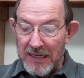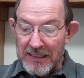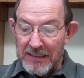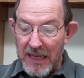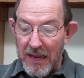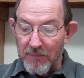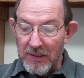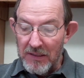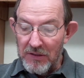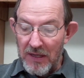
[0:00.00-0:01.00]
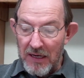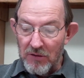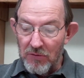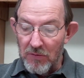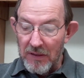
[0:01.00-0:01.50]
except
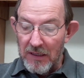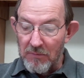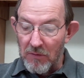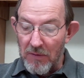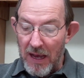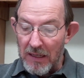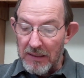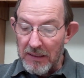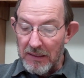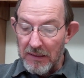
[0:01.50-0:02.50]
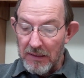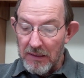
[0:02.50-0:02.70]
sexual immorality